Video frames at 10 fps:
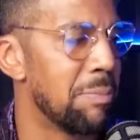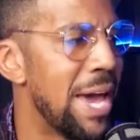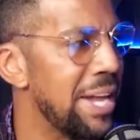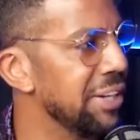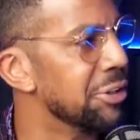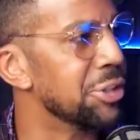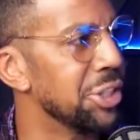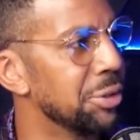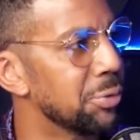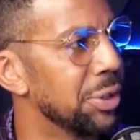a bad
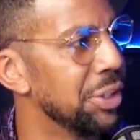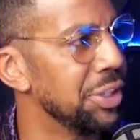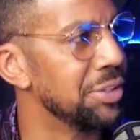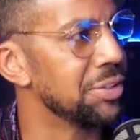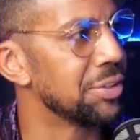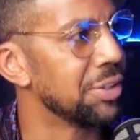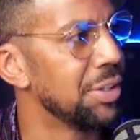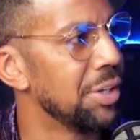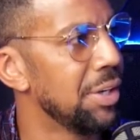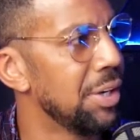energy is what it is.
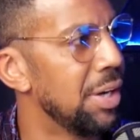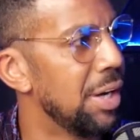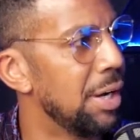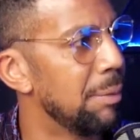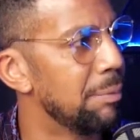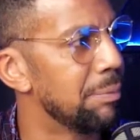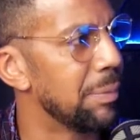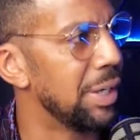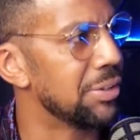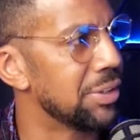Mm-hmm. Um, yeah, I um,
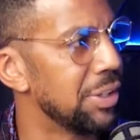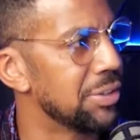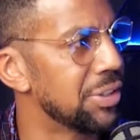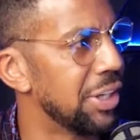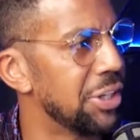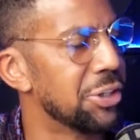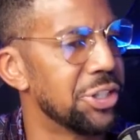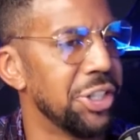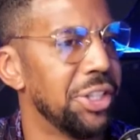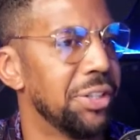love that. It's it's an
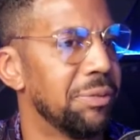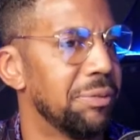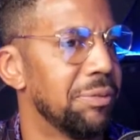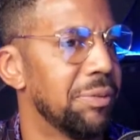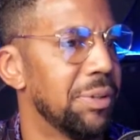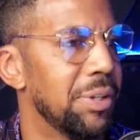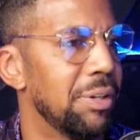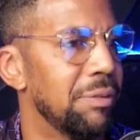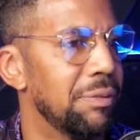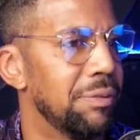energy
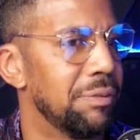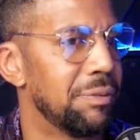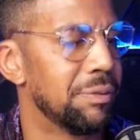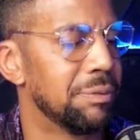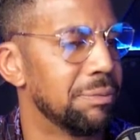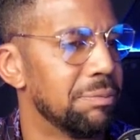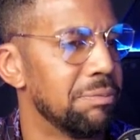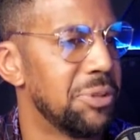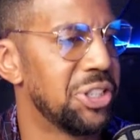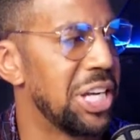of
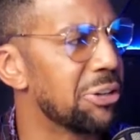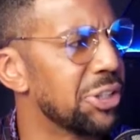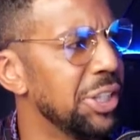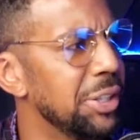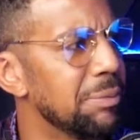scarcity.